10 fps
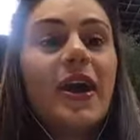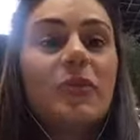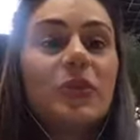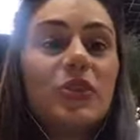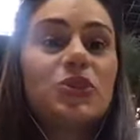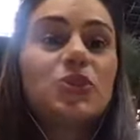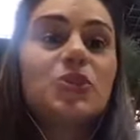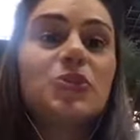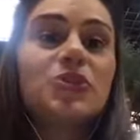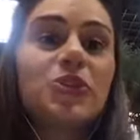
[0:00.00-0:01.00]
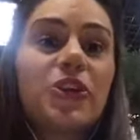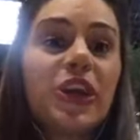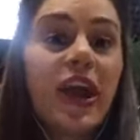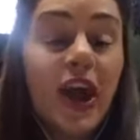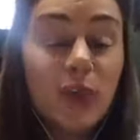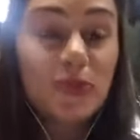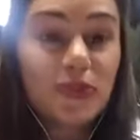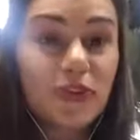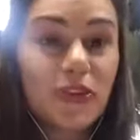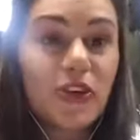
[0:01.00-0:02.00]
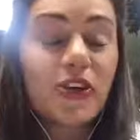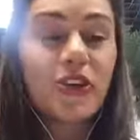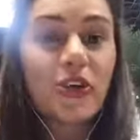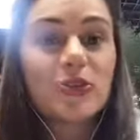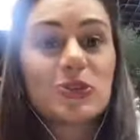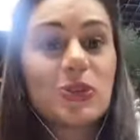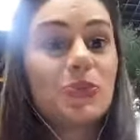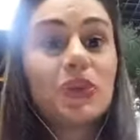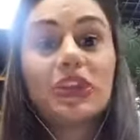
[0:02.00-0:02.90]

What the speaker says: maybe it could be very helpful for those people,